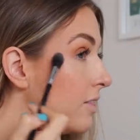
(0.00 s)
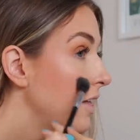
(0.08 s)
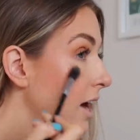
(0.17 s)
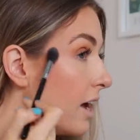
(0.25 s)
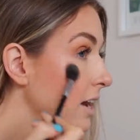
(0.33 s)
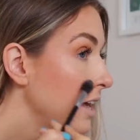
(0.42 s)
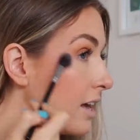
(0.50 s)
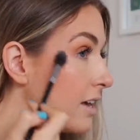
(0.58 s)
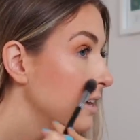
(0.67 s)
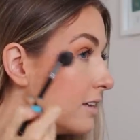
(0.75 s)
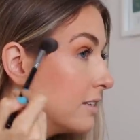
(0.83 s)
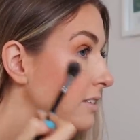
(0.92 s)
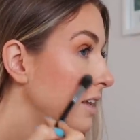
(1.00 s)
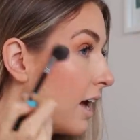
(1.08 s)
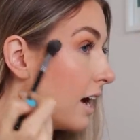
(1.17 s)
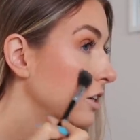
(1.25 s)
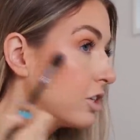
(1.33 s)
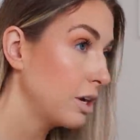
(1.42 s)
And that is
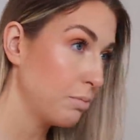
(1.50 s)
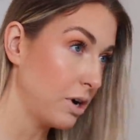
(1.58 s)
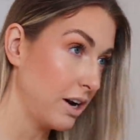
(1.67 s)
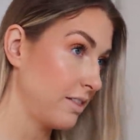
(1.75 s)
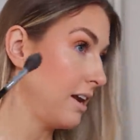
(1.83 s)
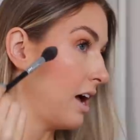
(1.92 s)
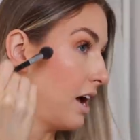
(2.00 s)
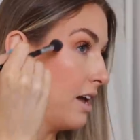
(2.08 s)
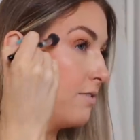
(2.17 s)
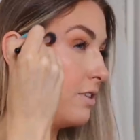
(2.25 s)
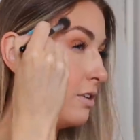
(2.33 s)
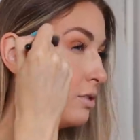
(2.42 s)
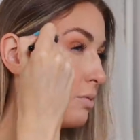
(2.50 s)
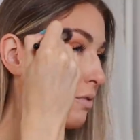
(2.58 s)
actually a product that I have used